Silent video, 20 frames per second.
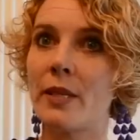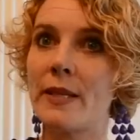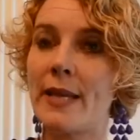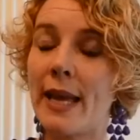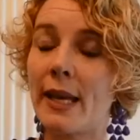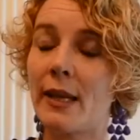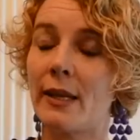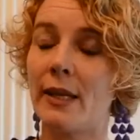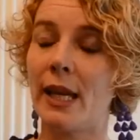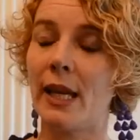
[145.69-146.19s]

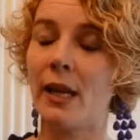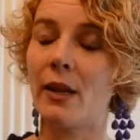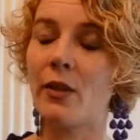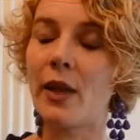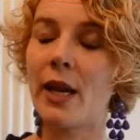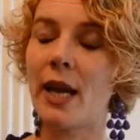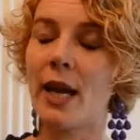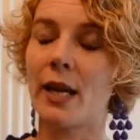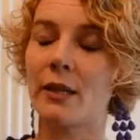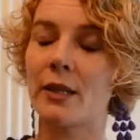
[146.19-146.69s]
technique
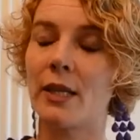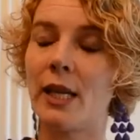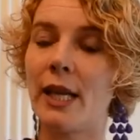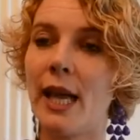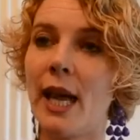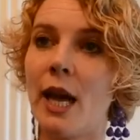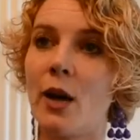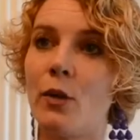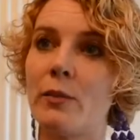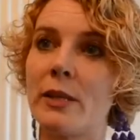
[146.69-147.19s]
that
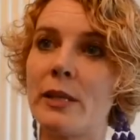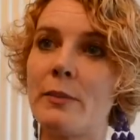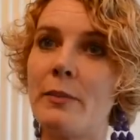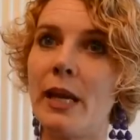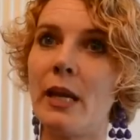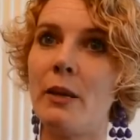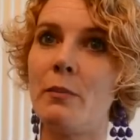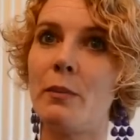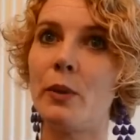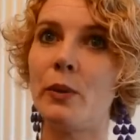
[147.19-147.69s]
actually helps
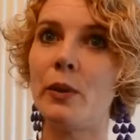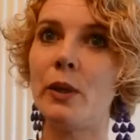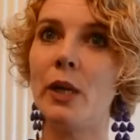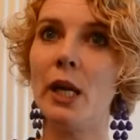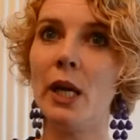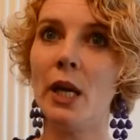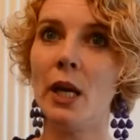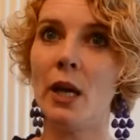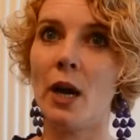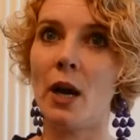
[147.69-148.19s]
people
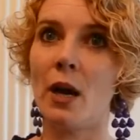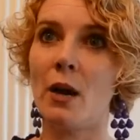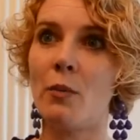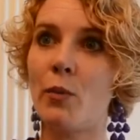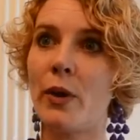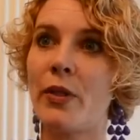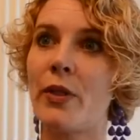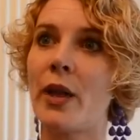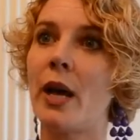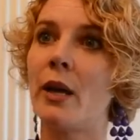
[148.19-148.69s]

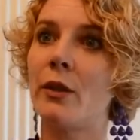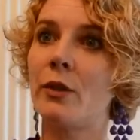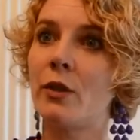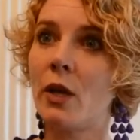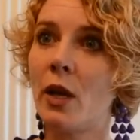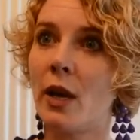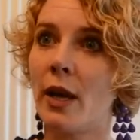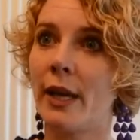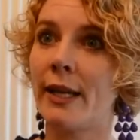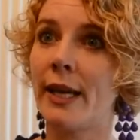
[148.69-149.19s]
with their
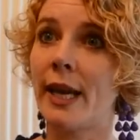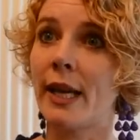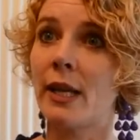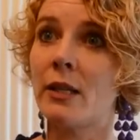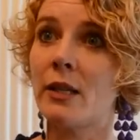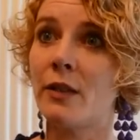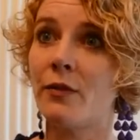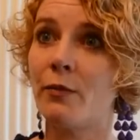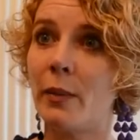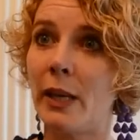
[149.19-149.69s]
underlying
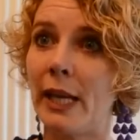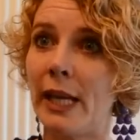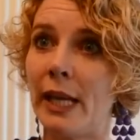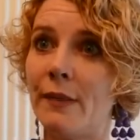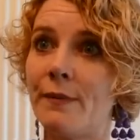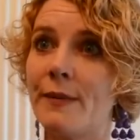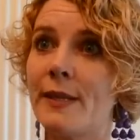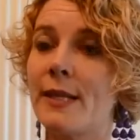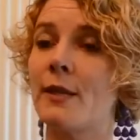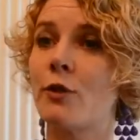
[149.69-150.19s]
negative
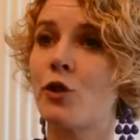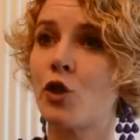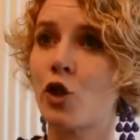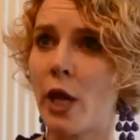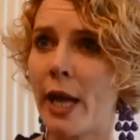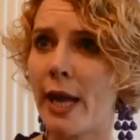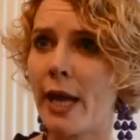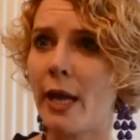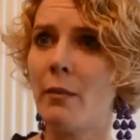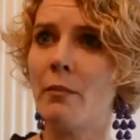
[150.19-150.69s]
beliefs,
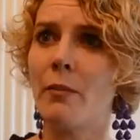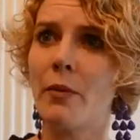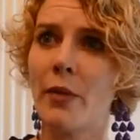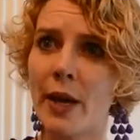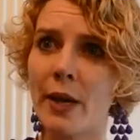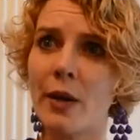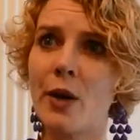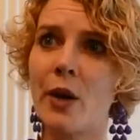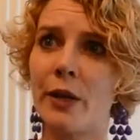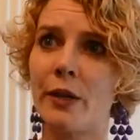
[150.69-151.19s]
shame,
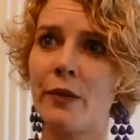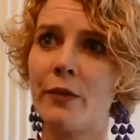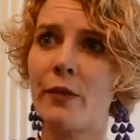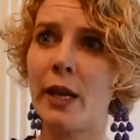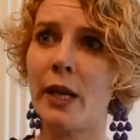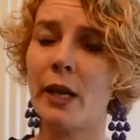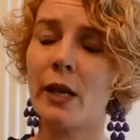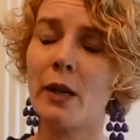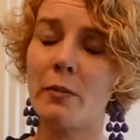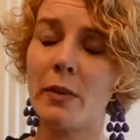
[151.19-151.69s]
that kind of
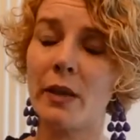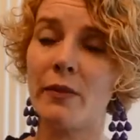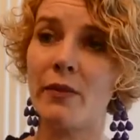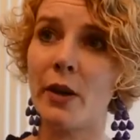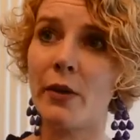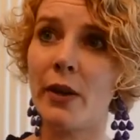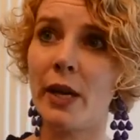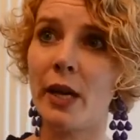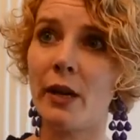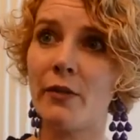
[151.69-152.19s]
thing can be
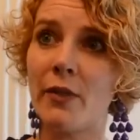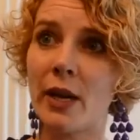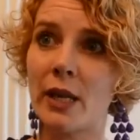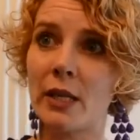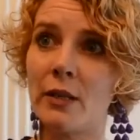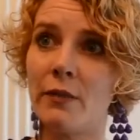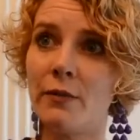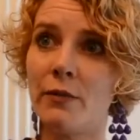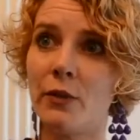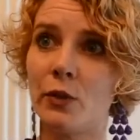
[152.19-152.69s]
very
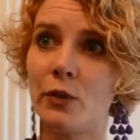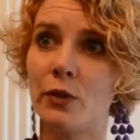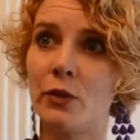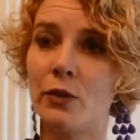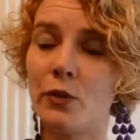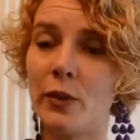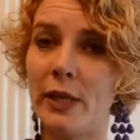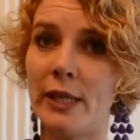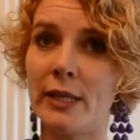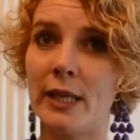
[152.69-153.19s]
effective for
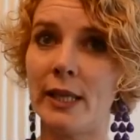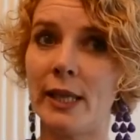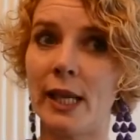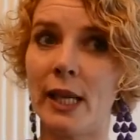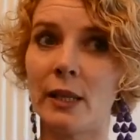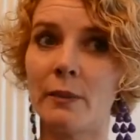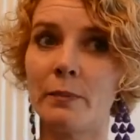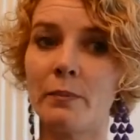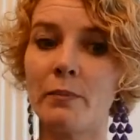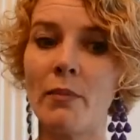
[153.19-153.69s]
treating
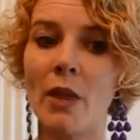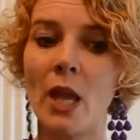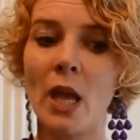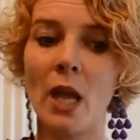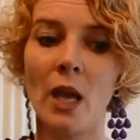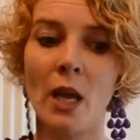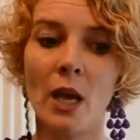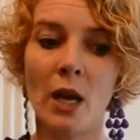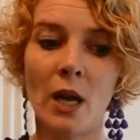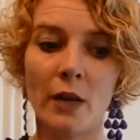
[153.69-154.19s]
that.
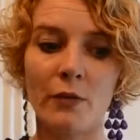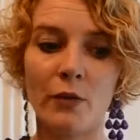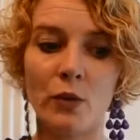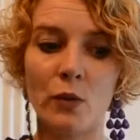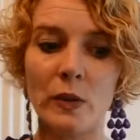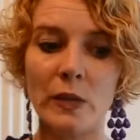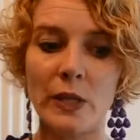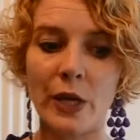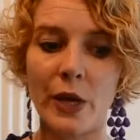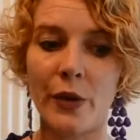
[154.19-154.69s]
I've
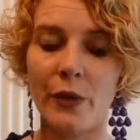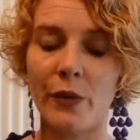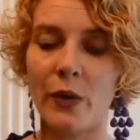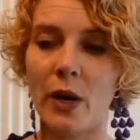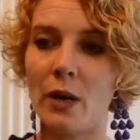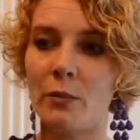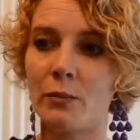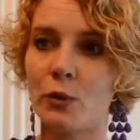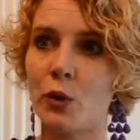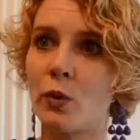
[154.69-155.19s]
also
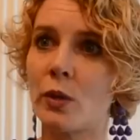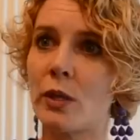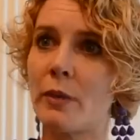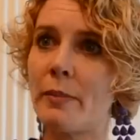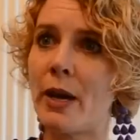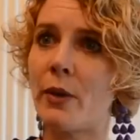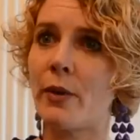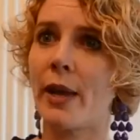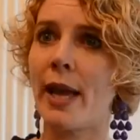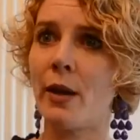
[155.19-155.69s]
talked
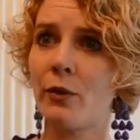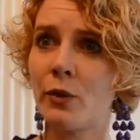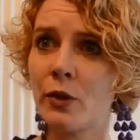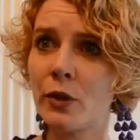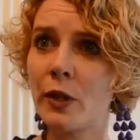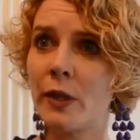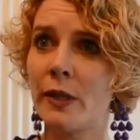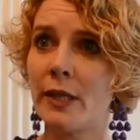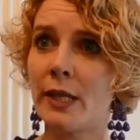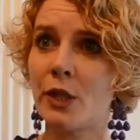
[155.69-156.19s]
about
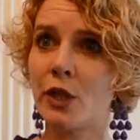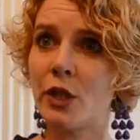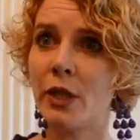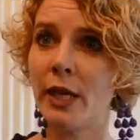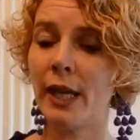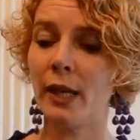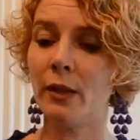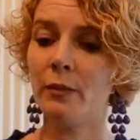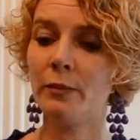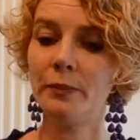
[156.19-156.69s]
counter
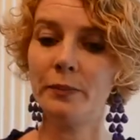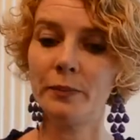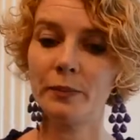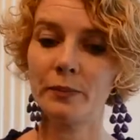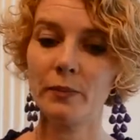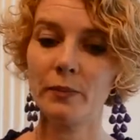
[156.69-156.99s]
conditioning,